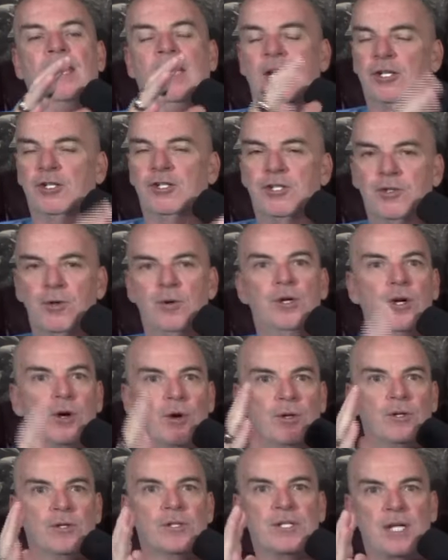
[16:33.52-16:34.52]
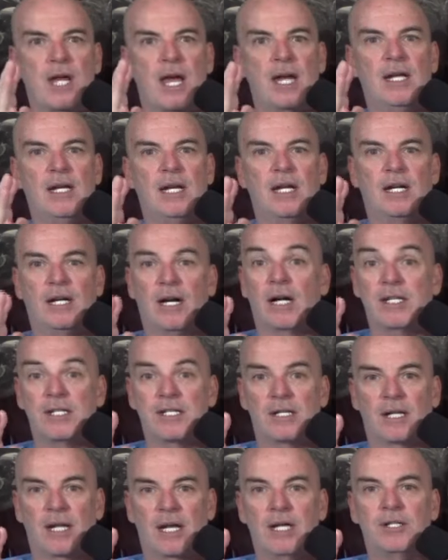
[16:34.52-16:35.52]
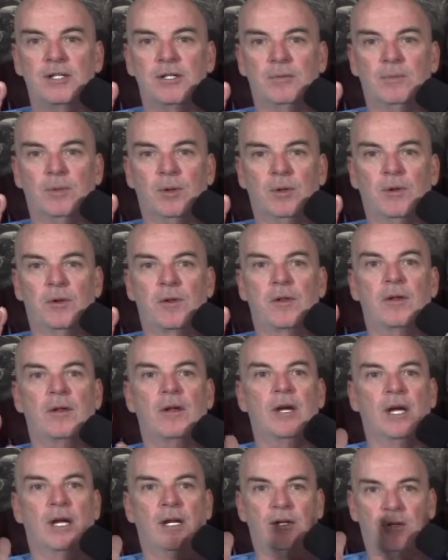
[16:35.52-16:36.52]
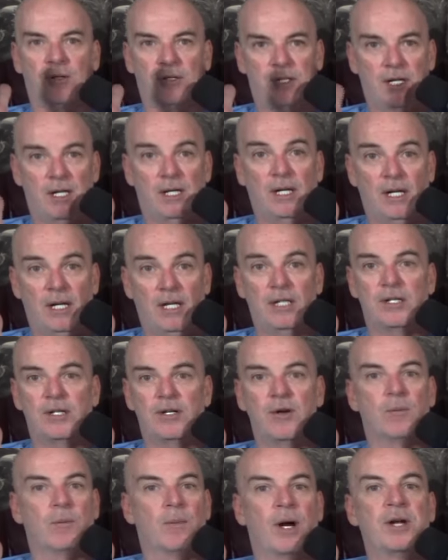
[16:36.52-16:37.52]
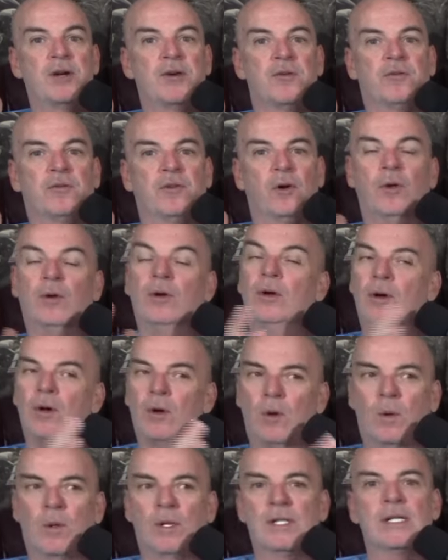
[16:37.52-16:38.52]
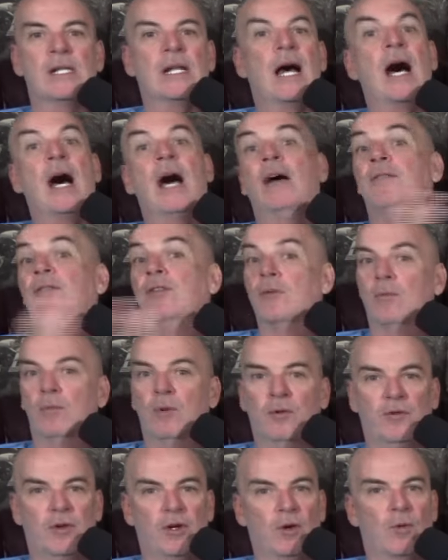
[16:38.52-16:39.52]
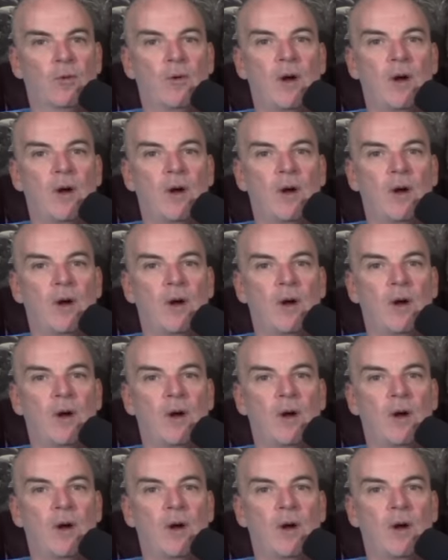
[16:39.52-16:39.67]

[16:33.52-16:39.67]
In a studio, you're standing in an isolation booth and you're singing into your microphone, whereas live, you're moving